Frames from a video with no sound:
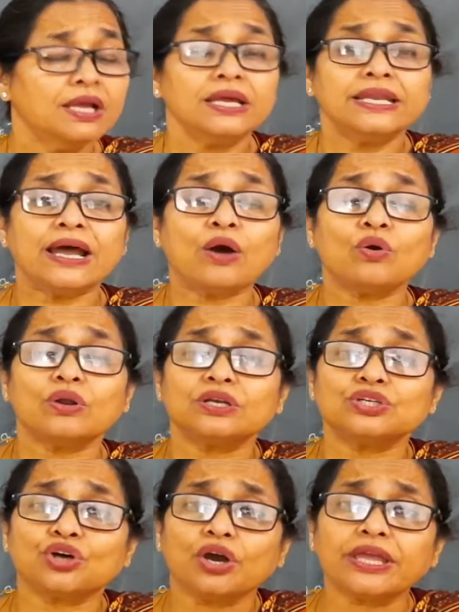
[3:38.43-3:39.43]
Now,
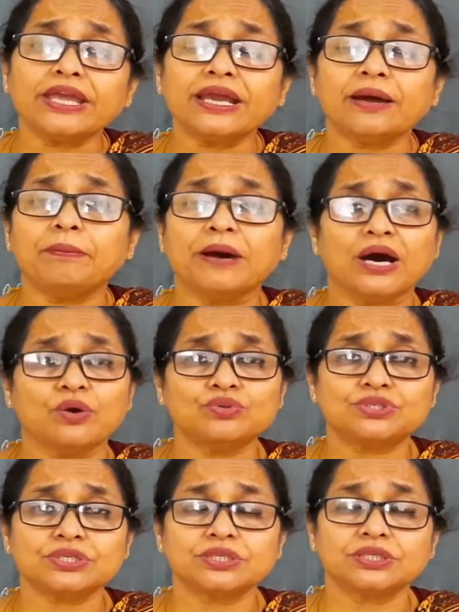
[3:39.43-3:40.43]
talking
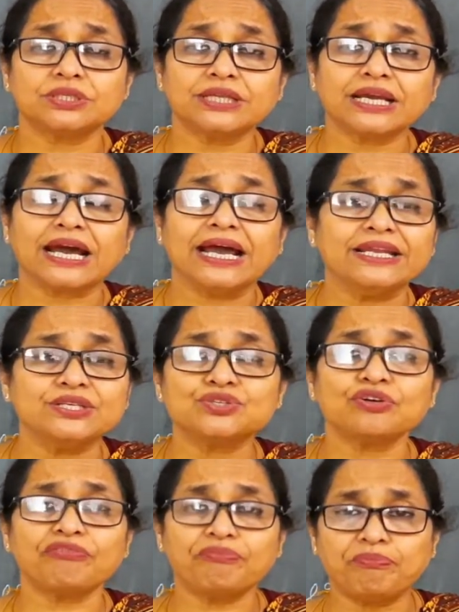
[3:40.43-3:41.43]
about the kinds
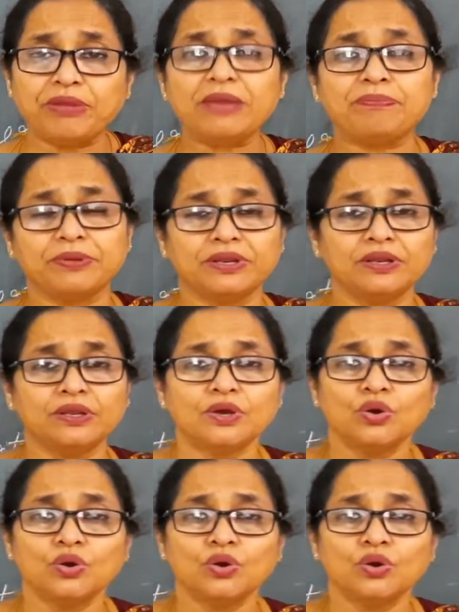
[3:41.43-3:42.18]
of people